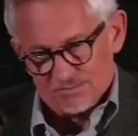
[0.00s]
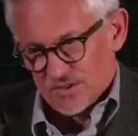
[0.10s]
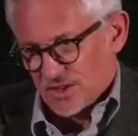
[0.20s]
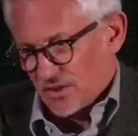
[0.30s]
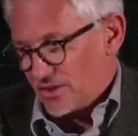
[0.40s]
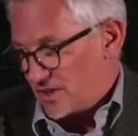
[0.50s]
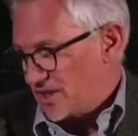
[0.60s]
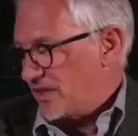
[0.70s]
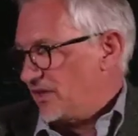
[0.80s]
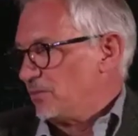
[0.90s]
So
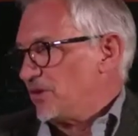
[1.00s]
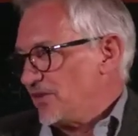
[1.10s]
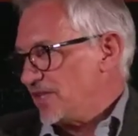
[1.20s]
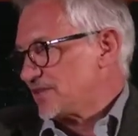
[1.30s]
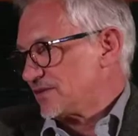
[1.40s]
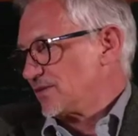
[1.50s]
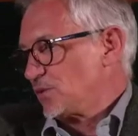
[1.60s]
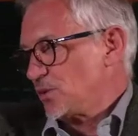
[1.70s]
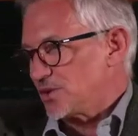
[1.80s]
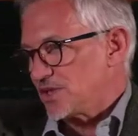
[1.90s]
there are a number of these
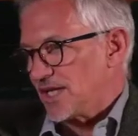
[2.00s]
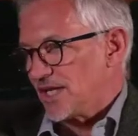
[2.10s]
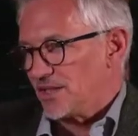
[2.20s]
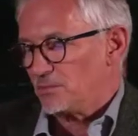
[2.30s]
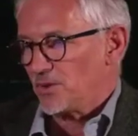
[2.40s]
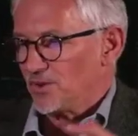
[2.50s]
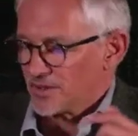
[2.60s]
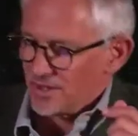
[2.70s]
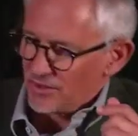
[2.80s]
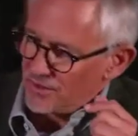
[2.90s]
awards scattered in the book,
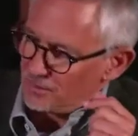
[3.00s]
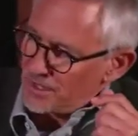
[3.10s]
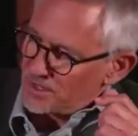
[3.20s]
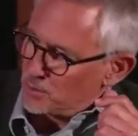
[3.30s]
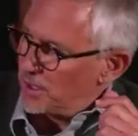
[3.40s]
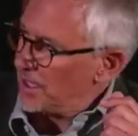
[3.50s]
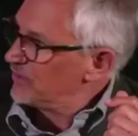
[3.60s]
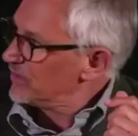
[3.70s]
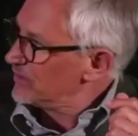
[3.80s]
and there are other bits where I